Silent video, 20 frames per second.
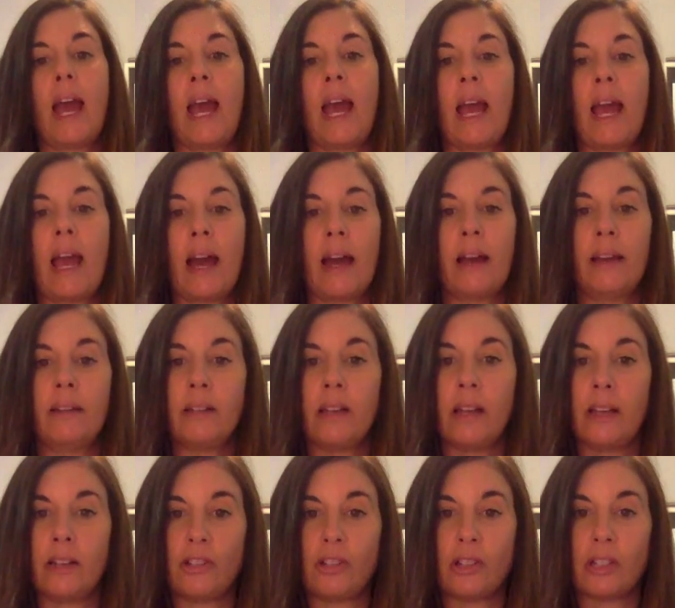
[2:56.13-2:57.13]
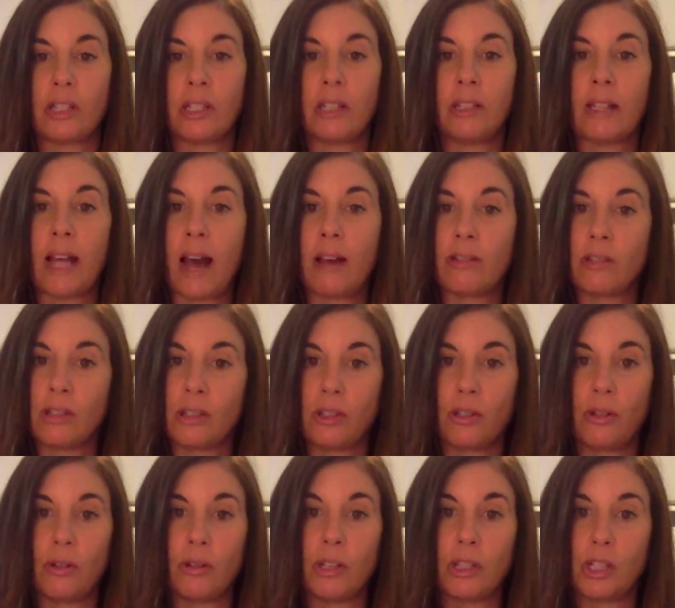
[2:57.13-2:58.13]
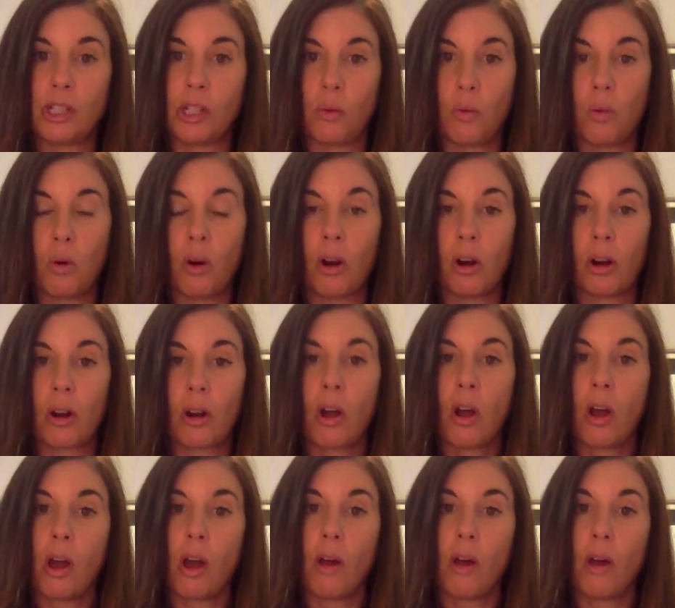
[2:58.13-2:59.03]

and it just allows the students to work